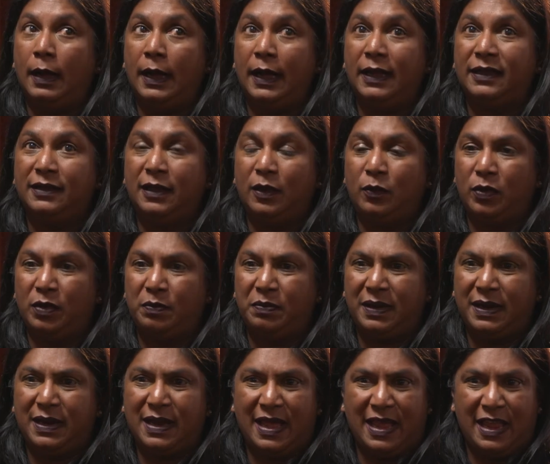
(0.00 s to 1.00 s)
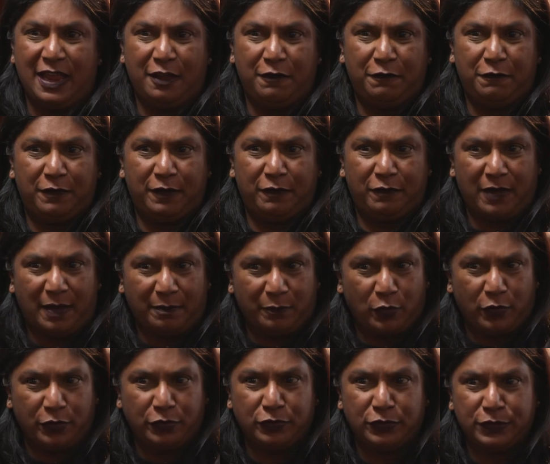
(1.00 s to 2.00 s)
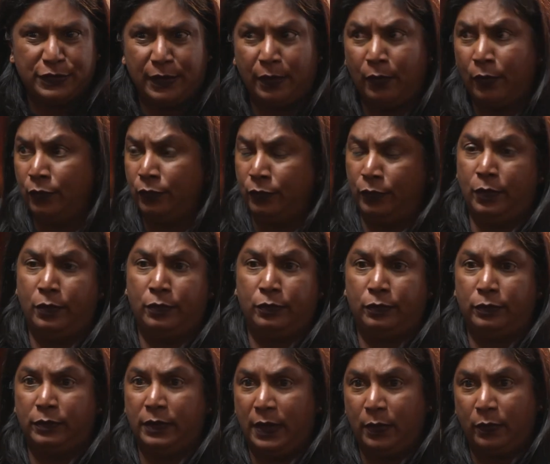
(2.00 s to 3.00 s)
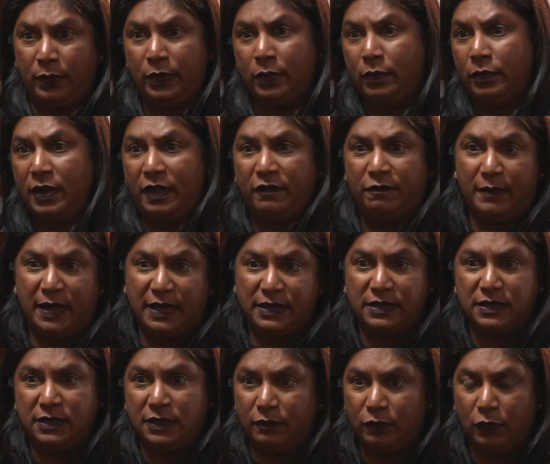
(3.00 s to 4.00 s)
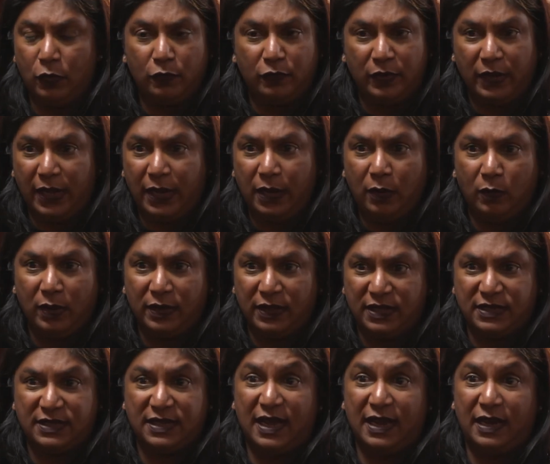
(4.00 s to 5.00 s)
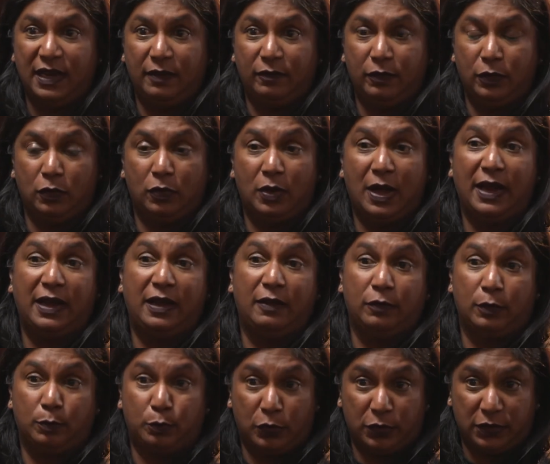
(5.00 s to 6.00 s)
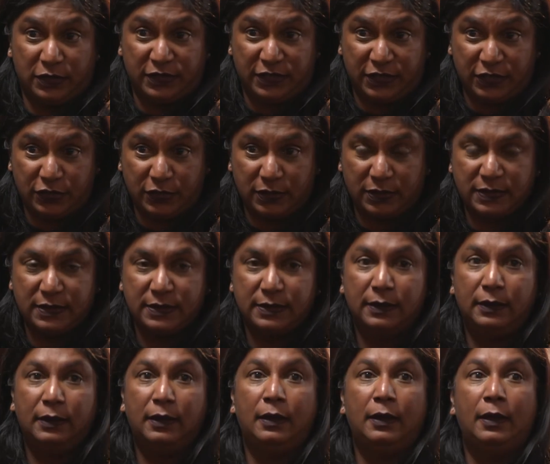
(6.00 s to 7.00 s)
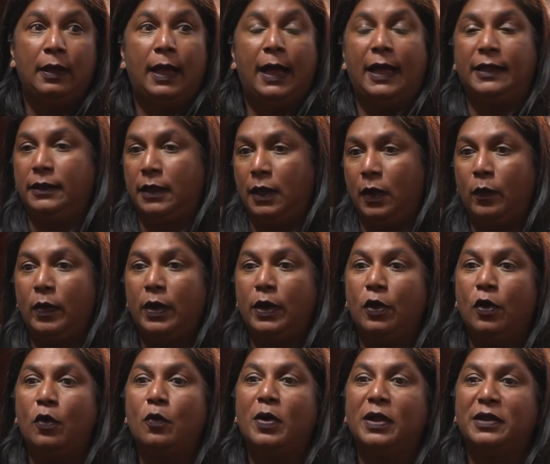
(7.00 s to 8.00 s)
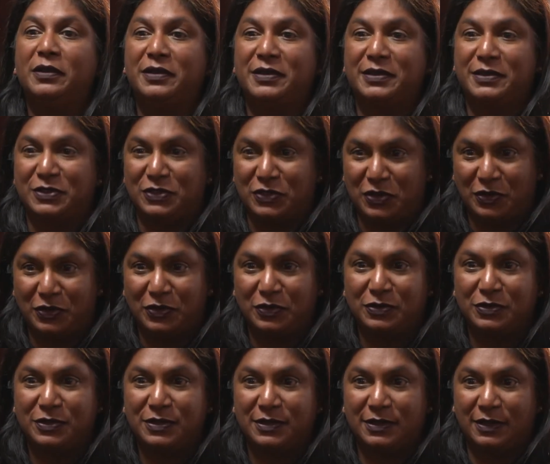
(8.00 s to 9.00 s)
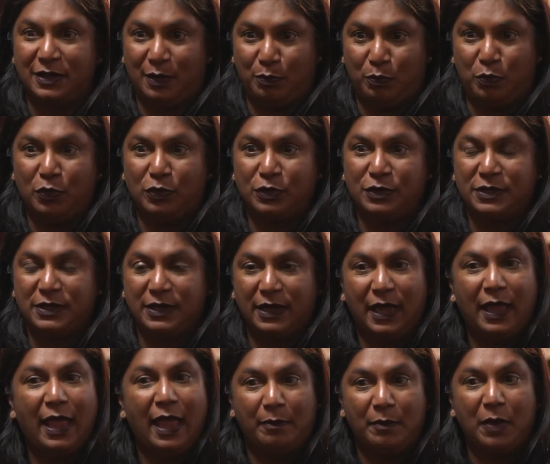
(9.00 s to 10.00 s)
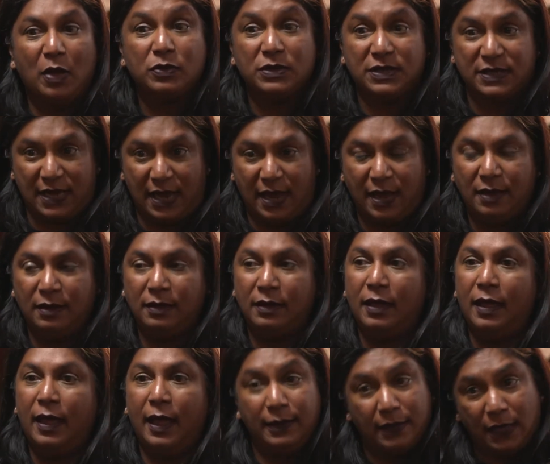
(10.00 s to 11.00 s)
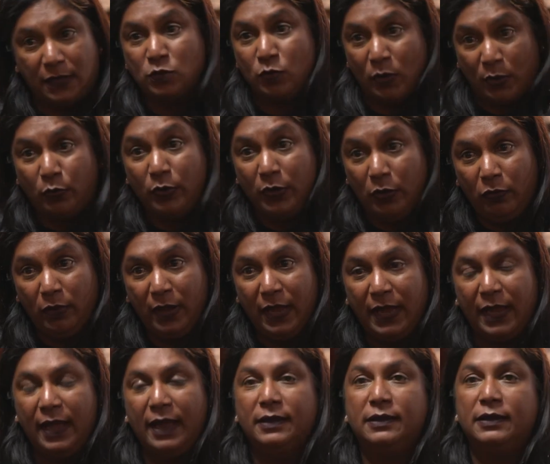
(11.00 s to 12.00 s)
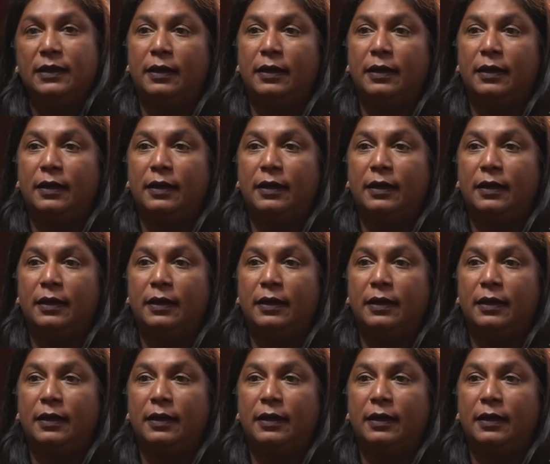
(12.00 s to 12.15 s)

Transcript: I think we'd be naive if I'm going to say, oh no, we don't have matters involving anyone that's high-level or high-level politicians. I think we know what Zondo's report came out saying, and that's what we're looking at.